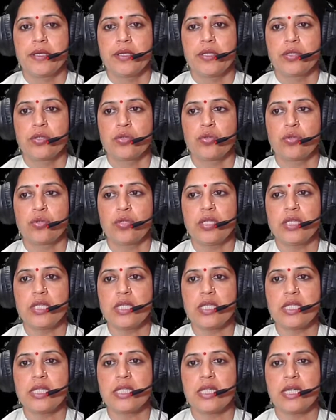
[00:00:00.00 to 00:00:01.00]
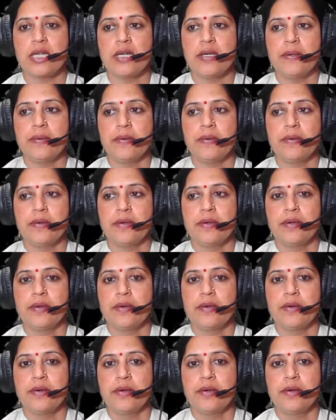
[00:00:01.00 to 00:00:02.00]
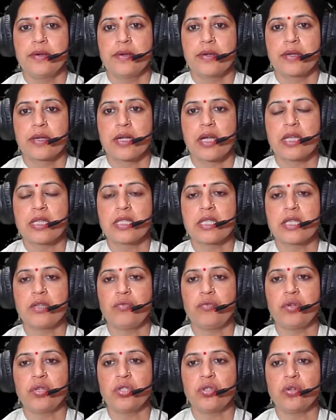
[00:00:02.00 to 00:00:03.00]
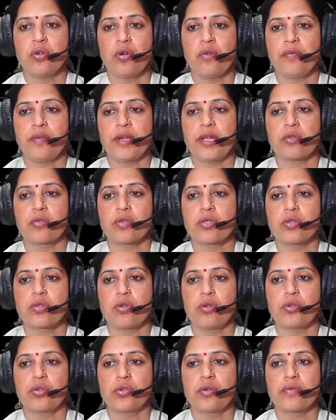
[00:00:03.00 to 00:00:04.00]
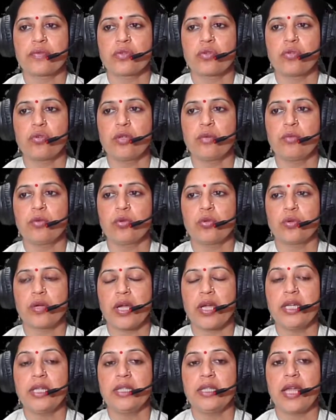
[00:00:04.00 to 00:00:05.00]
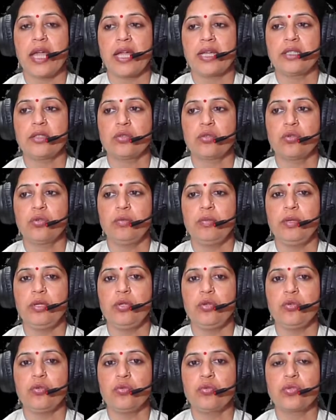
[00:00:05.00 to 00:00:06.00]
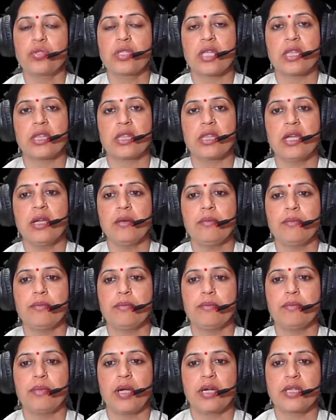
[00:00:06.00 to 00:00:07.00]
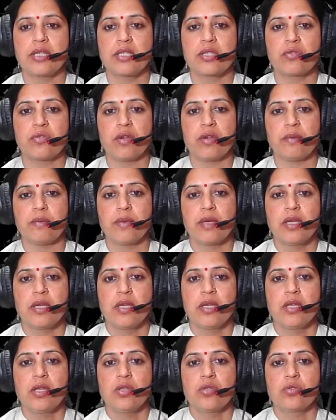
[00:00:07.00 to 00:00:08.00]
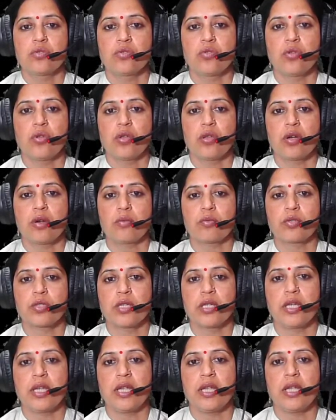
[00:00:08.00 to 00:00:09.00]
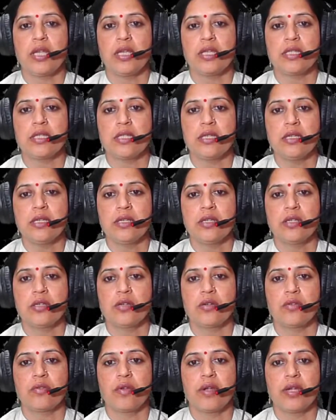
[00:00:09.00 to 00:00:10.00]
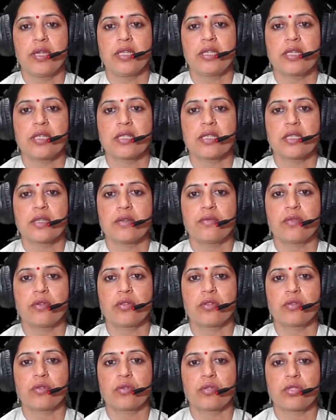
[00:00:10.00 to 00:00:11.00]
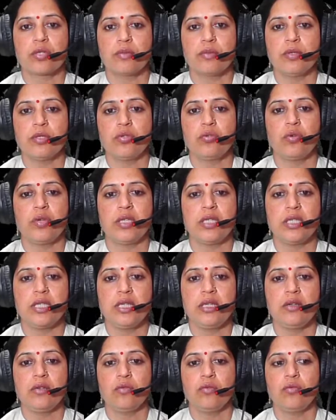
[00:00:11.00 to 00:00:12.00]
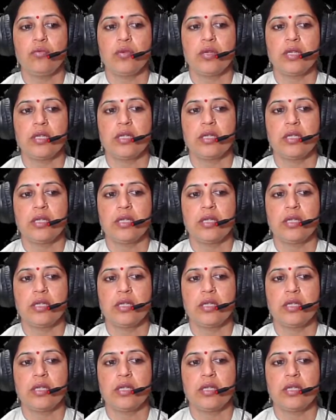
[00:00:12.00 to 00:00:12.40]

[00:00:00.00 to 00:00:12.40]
So this is the concentration of an aqueous solution of sodium chloride that could be used in the bloodstream. So here option A is the right answer for the question number 21.